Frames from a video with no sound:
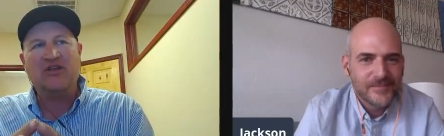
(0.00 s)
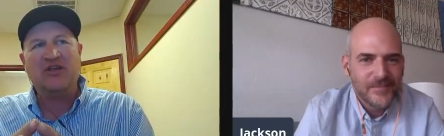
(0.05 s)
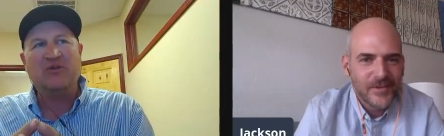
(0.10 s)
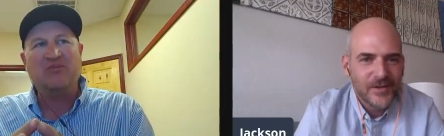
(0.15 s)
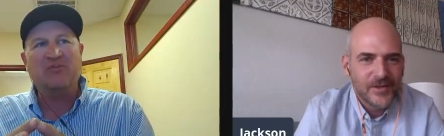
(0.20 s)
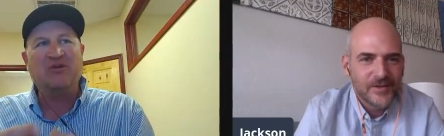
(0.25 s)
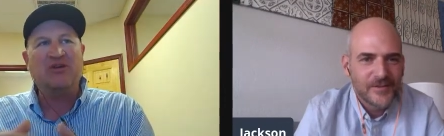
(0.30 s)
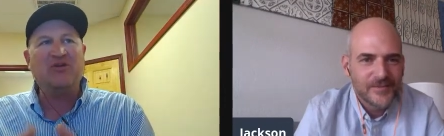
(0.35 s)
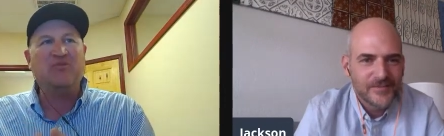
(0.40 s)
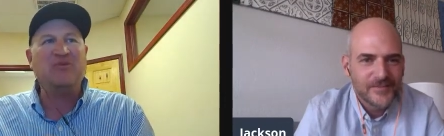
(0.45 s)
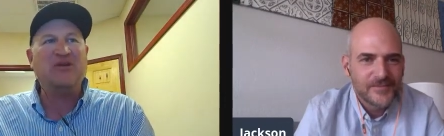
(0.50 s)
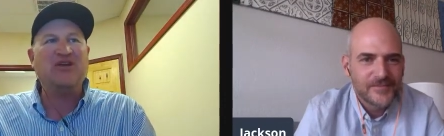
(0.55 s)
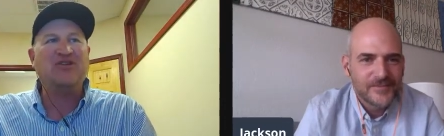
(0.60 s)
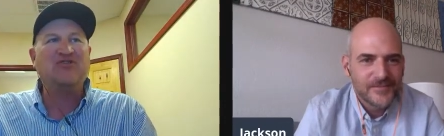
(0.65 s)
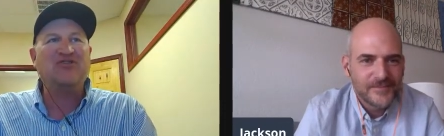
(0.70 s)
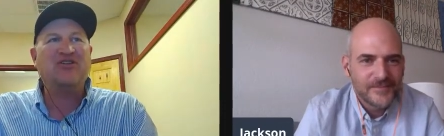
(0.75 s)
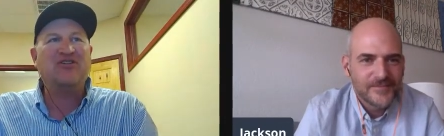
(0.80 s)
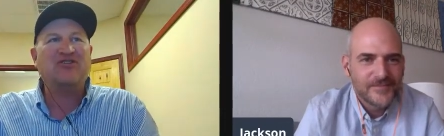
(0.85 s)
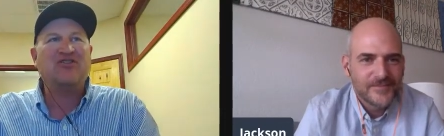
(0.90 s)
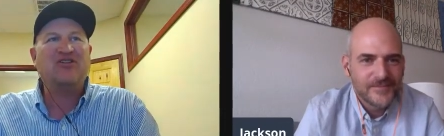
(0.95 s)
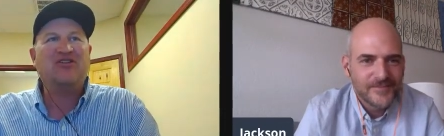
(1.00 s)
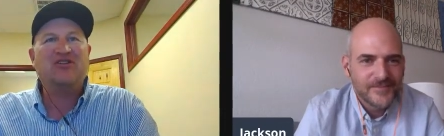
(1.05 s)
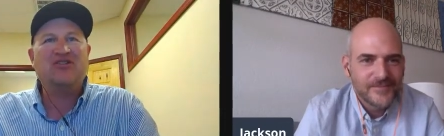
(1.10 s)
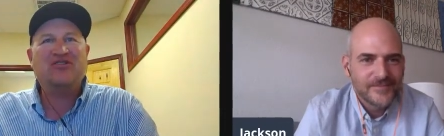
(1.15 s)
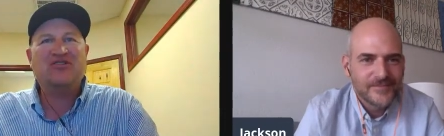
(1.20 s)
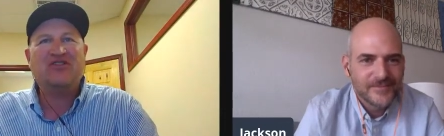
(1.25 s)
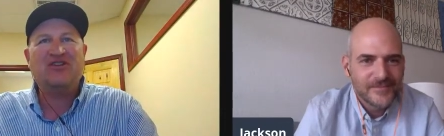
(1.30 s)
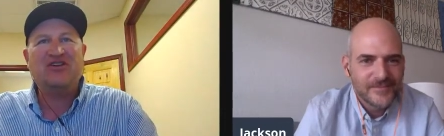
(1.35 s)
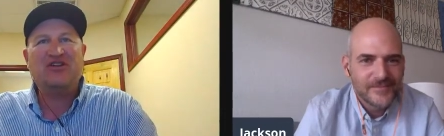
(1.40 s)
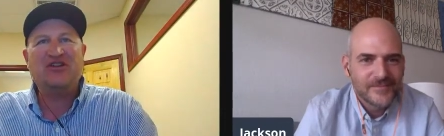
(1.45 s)
Speaker 1: them, yeah. but it'd be interesting to
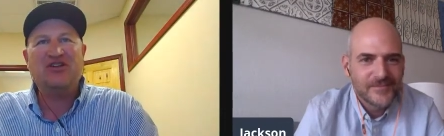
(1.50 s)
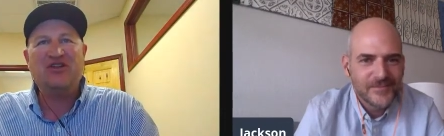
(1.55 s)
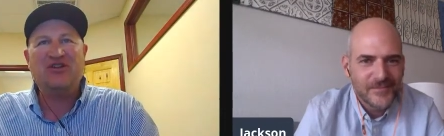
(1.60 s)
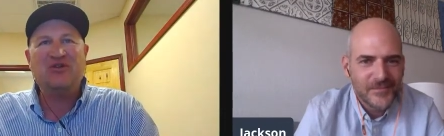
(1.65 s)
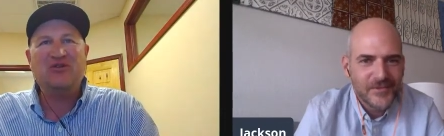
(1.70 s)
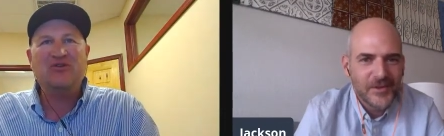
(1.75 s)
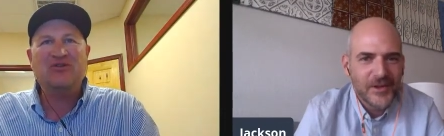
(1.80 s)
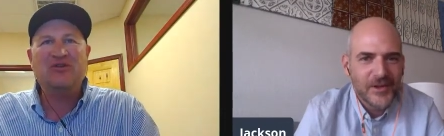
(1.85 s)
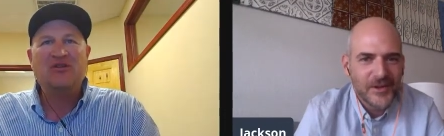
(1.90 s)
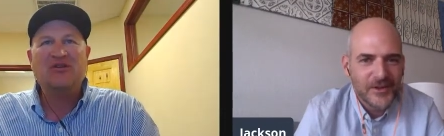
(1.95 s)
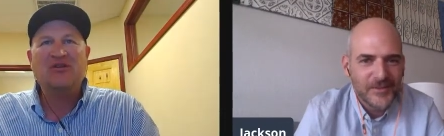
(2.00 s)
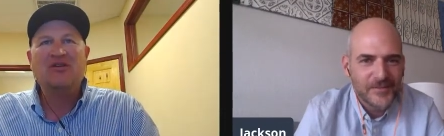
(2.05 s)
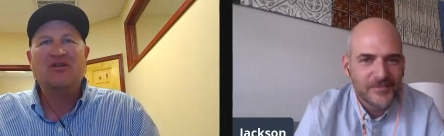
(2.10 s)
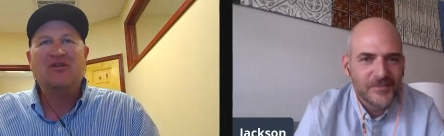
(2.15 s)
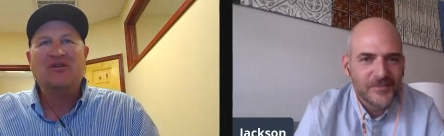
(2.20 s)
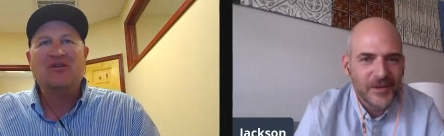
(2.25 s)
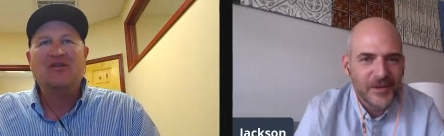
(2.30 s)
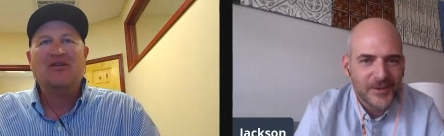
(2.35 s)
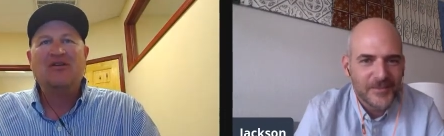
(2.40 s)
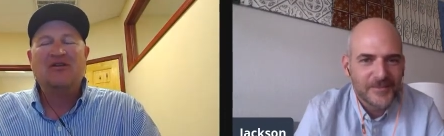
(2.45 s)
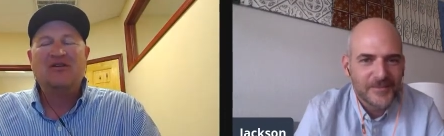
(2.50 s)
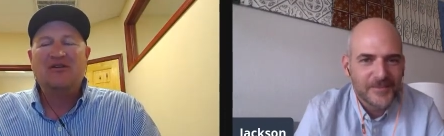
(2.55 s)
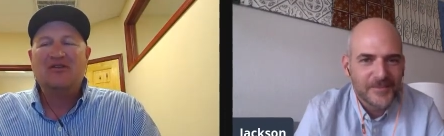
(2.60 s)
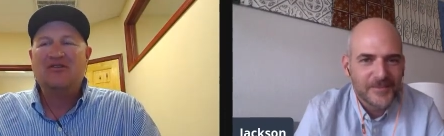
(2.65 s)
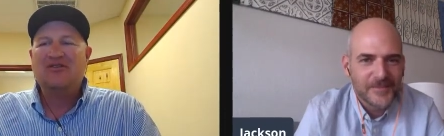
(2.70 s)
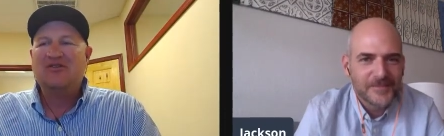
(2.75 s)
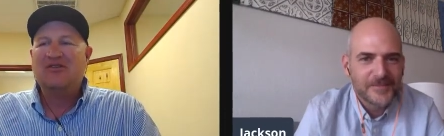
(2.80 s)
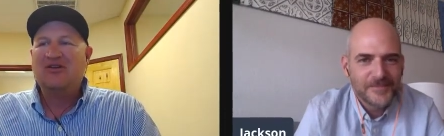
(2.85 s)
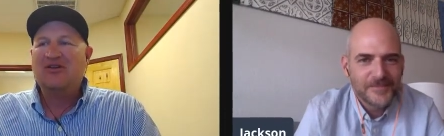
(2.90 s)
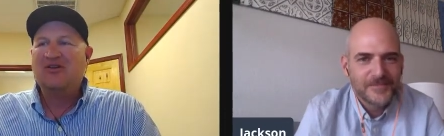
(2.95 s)
study those. Yeah. Yeah.
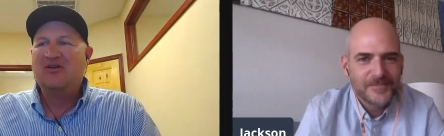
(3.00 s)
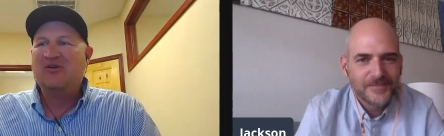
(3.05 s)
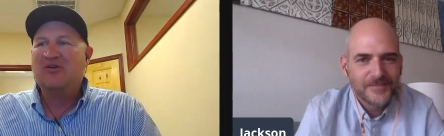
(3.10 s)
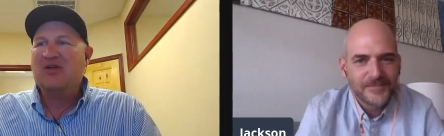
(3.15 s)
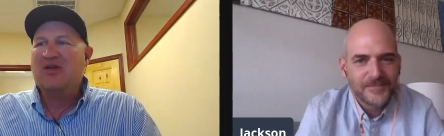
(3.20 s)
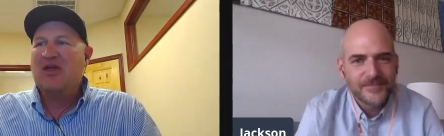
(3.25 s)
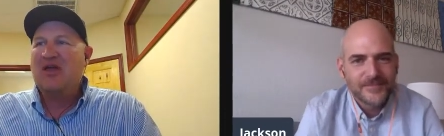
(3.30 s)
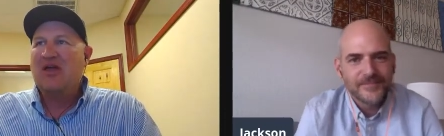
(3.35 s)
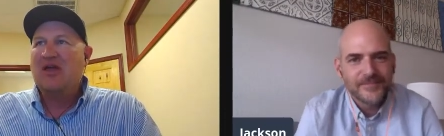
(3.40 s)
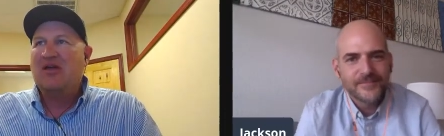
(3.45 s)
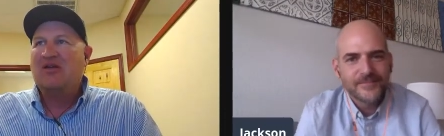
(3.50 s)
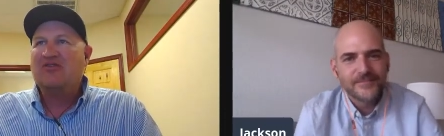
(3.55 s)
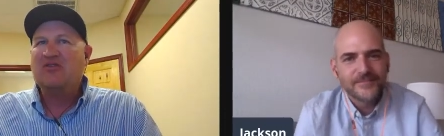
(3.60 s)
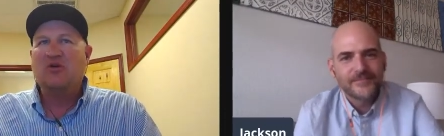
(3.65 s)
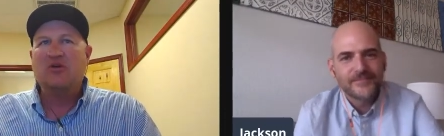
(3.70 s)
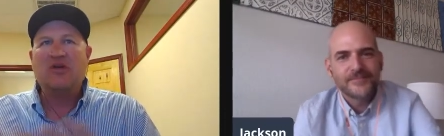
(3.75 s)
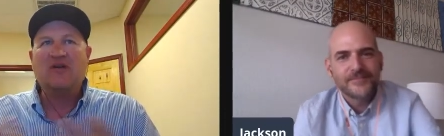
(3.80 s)
So, so